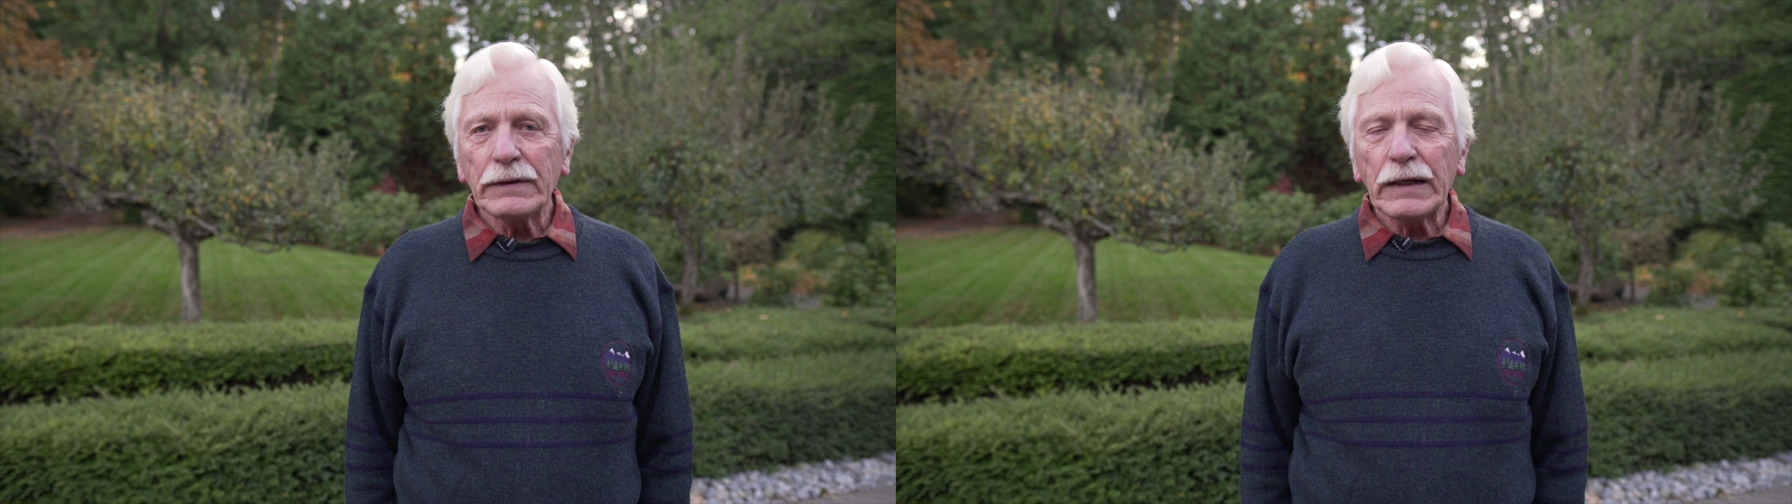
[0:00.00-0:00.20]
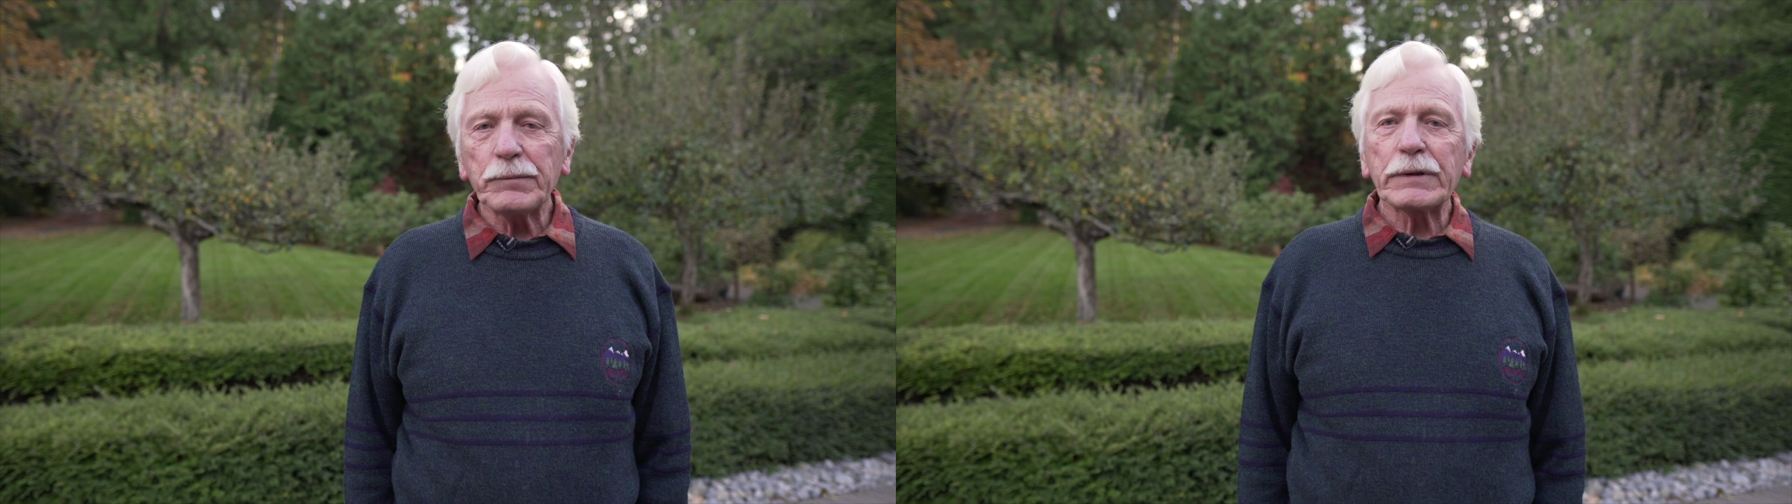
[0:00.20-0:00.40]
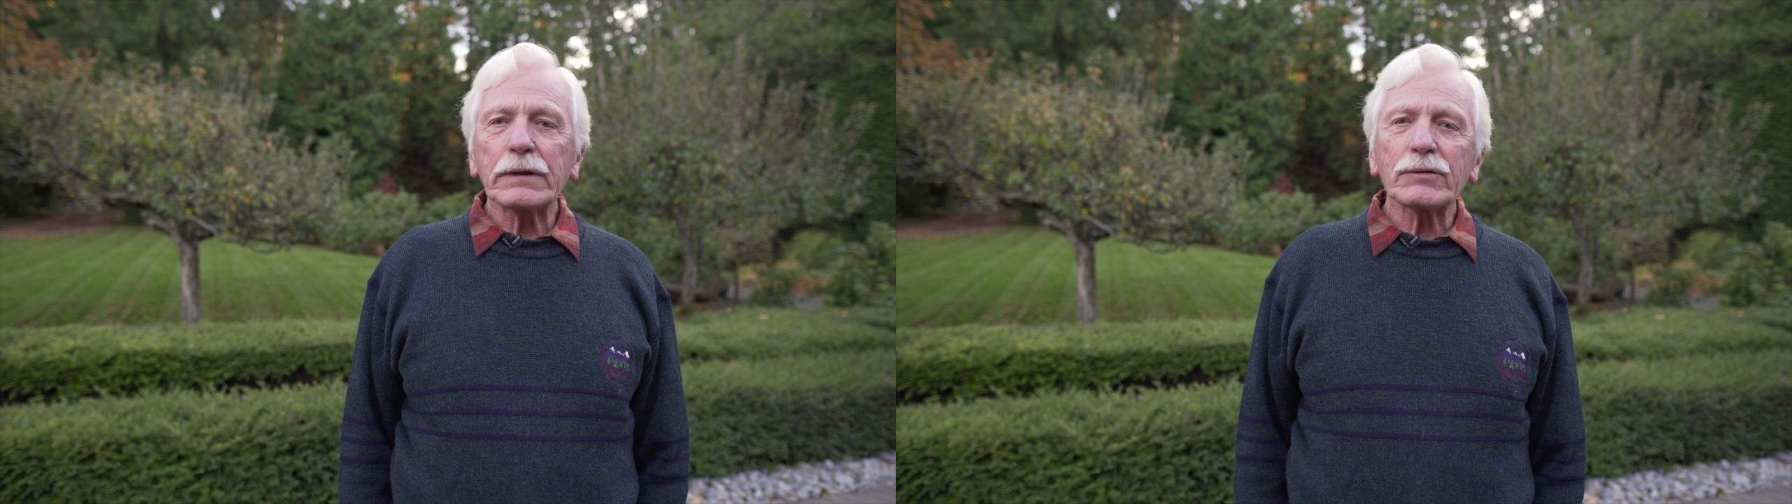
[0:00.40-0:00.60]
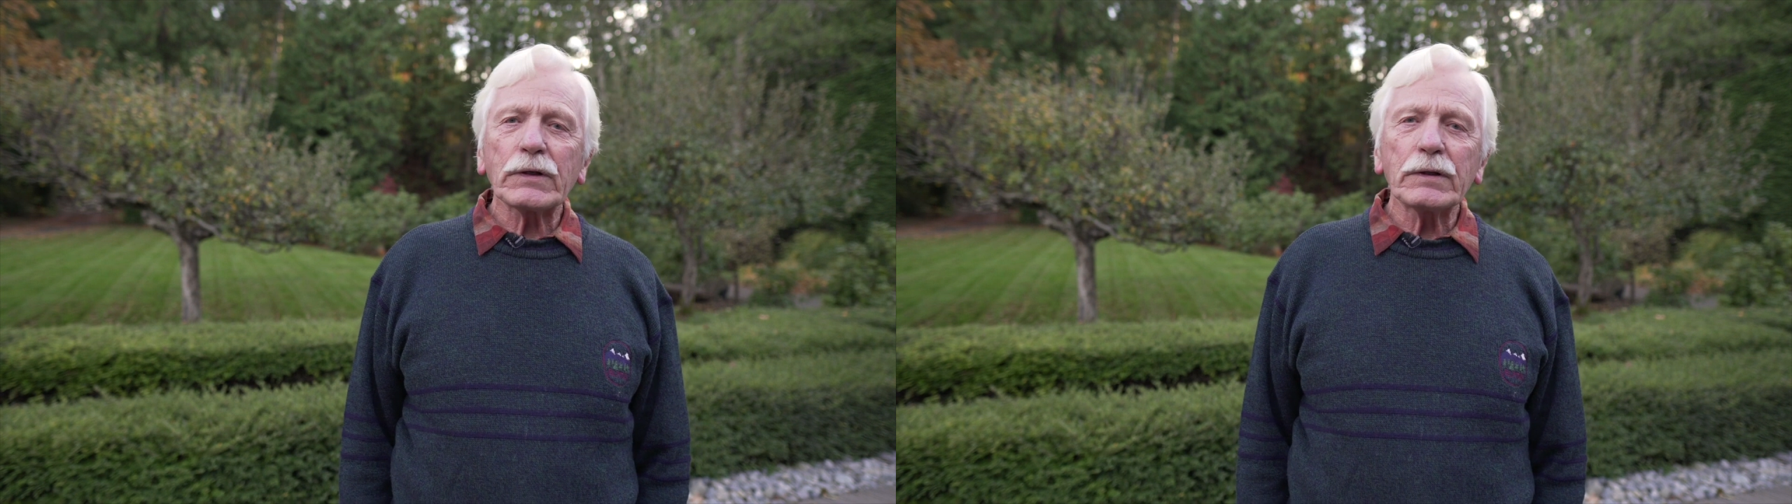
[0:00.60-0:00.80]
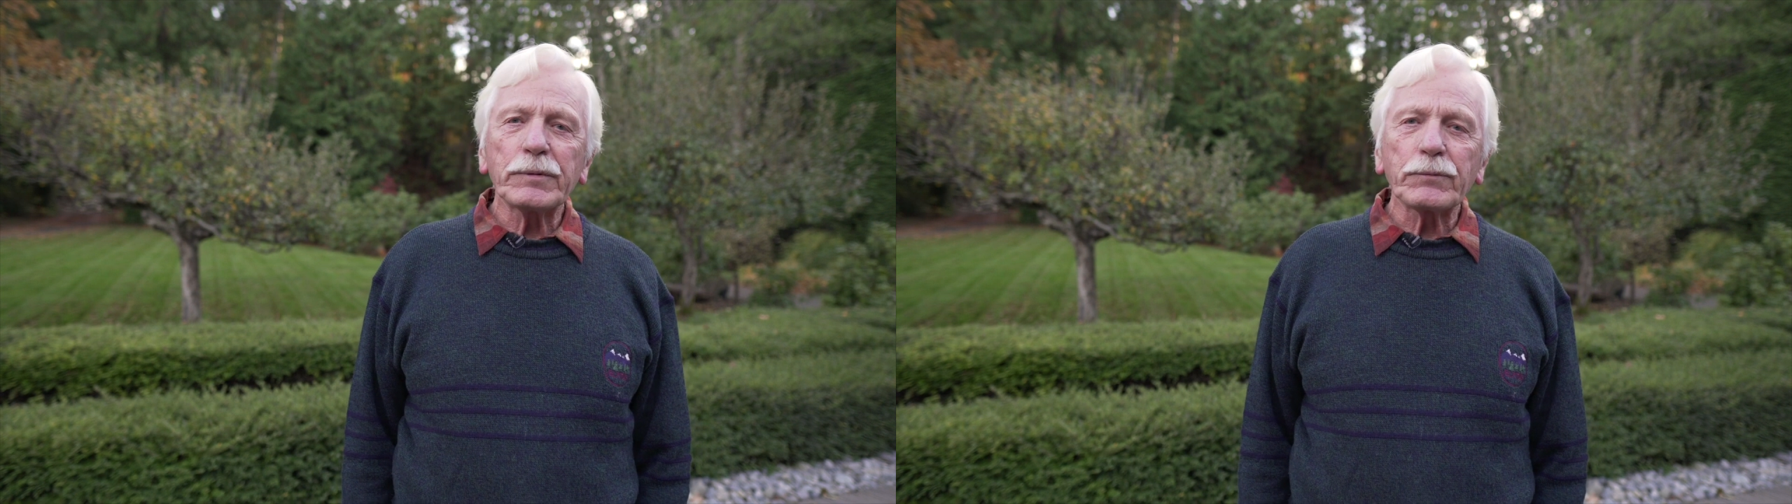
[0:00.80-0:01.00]
and because
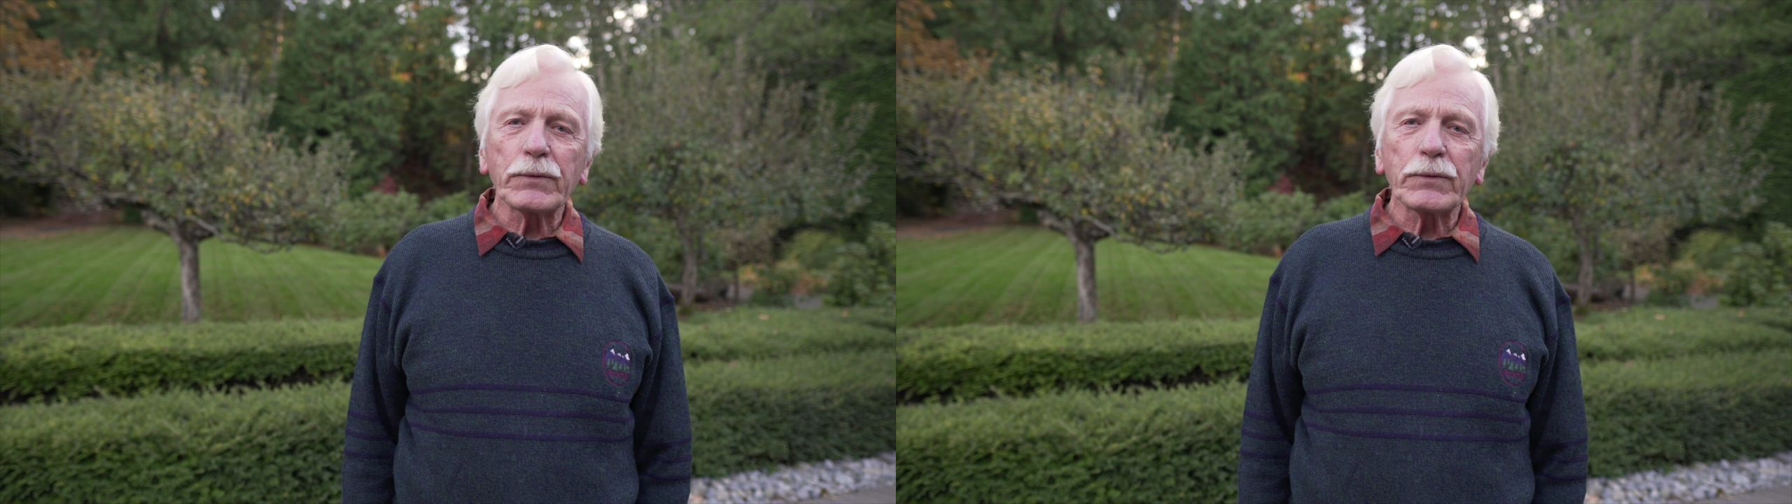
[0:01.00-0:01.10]
I had been